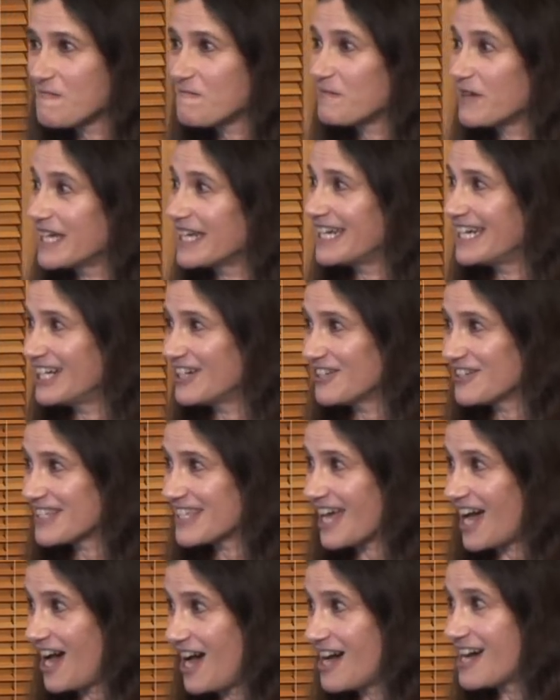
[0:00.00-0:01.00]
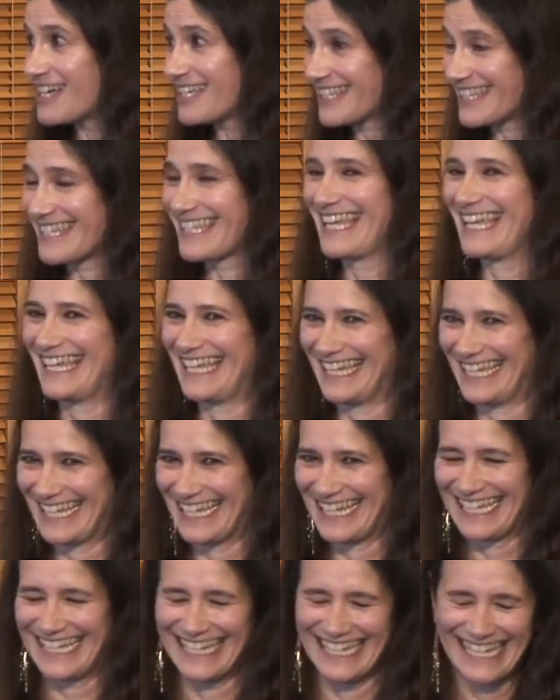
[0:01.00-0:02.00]
But here's us.
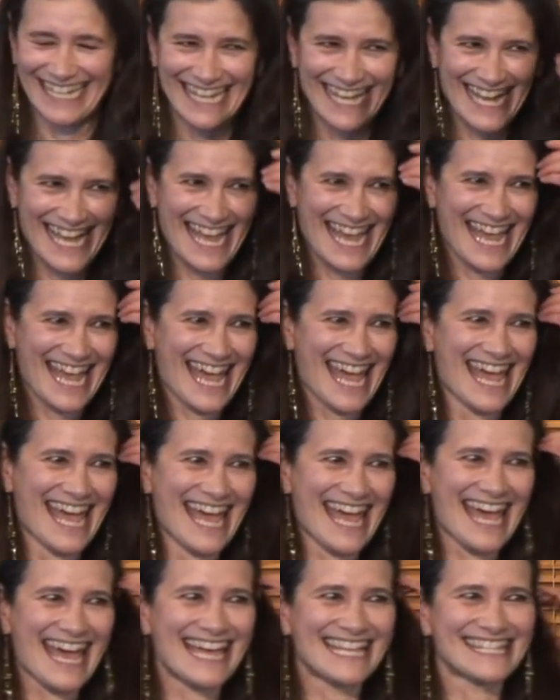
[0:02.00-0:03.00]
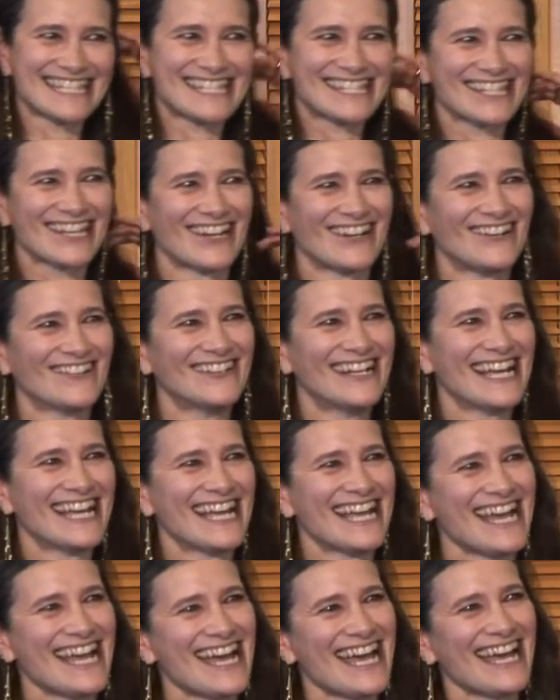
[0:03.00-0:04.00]
And so
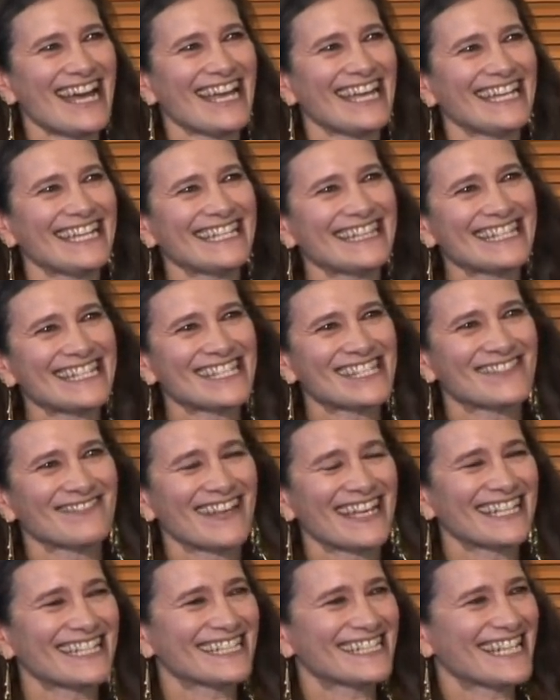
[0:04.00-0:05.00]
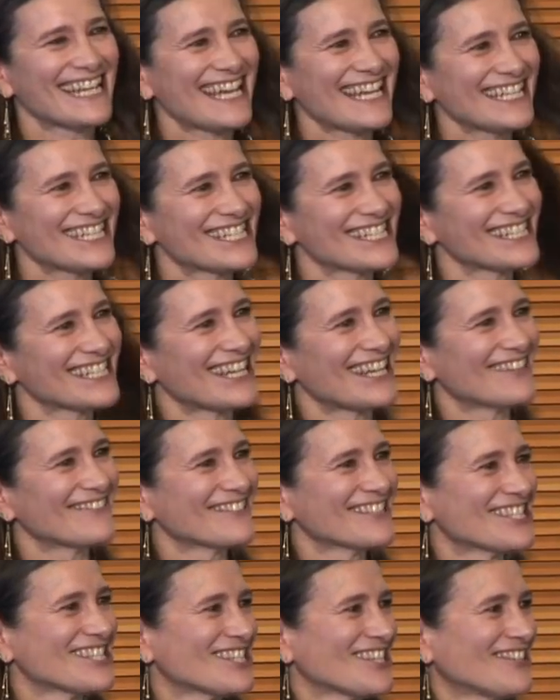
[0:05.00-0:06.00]
in this meditation, I
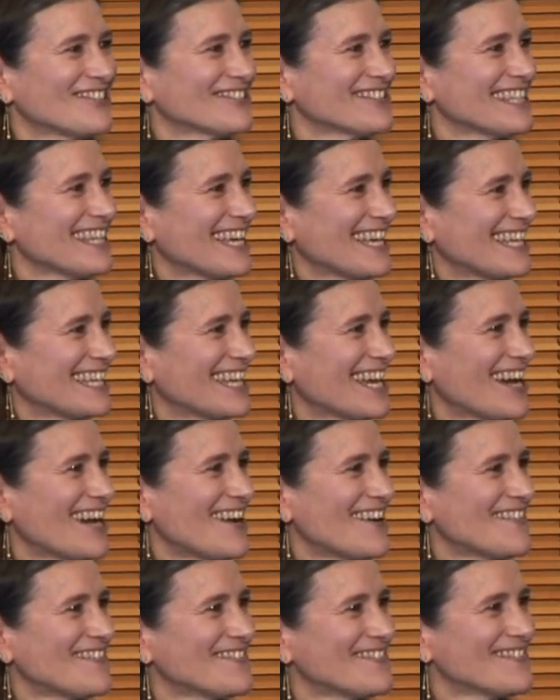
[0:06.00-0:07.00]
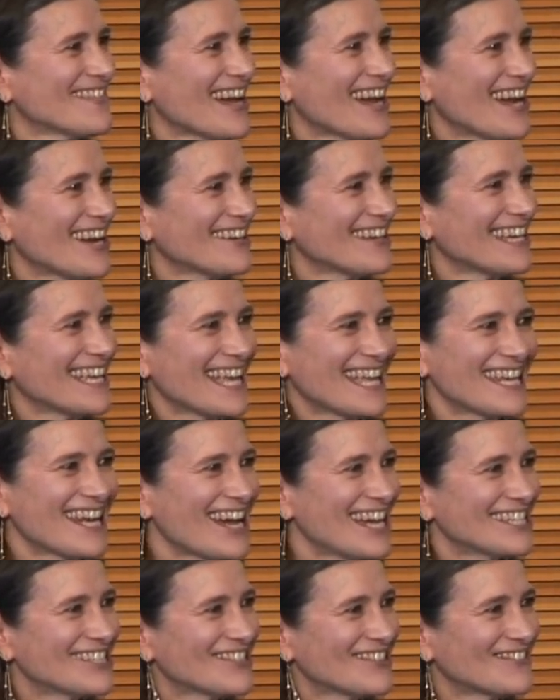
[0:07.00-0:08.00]
was shown that, um, I, and
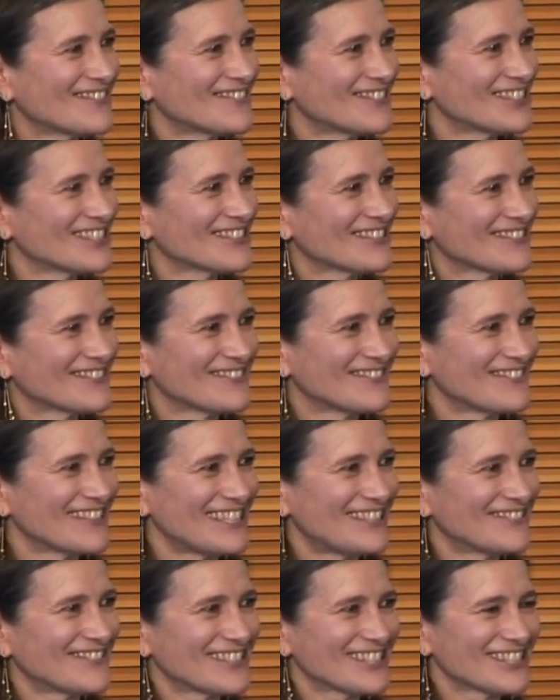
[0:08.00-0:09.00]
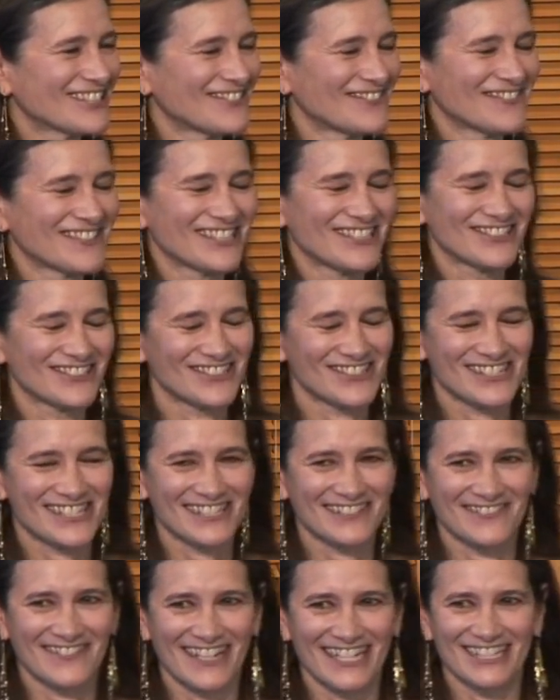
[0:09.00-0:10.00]
I don't work well with
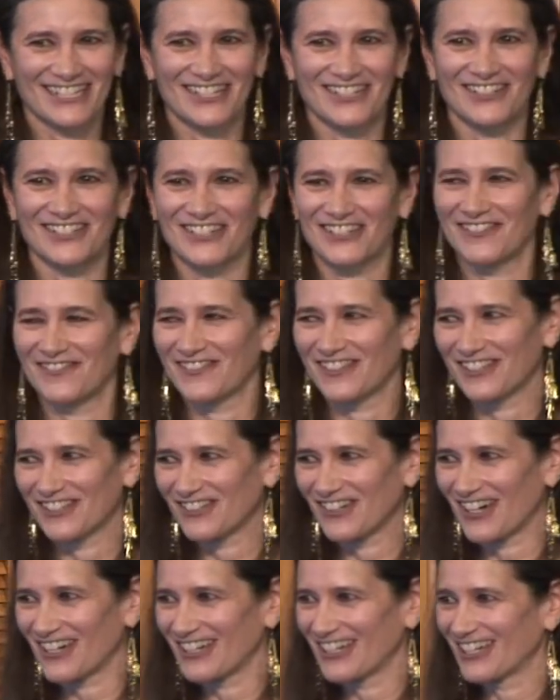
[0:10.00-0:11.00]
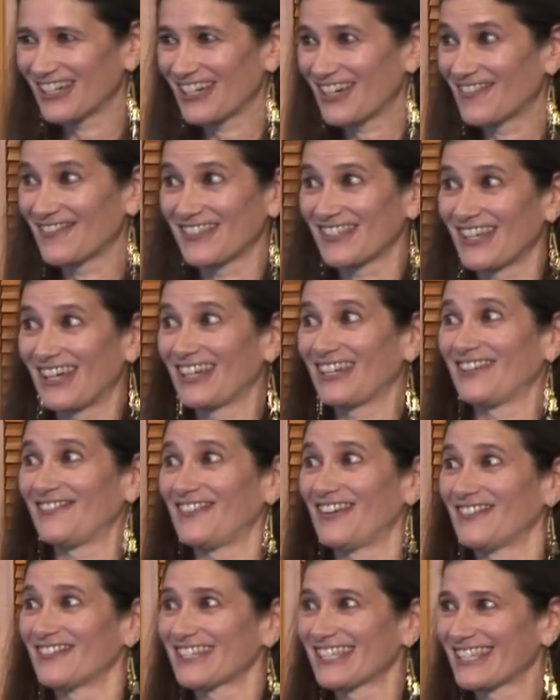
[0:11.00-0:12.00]
computers. If I turn a computer on and it comes on, I'm
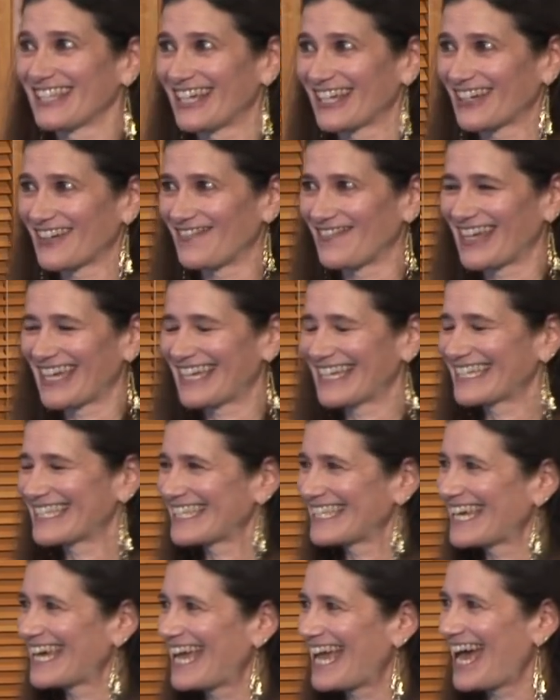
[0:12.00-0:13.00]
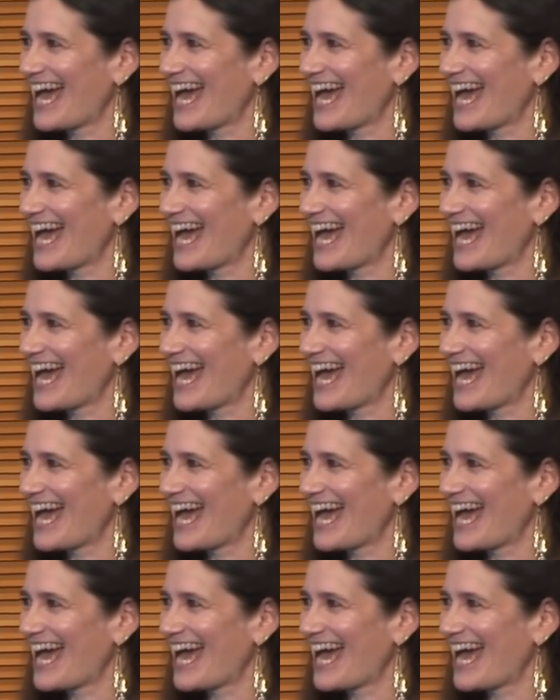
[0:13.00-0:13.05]
always like amazed.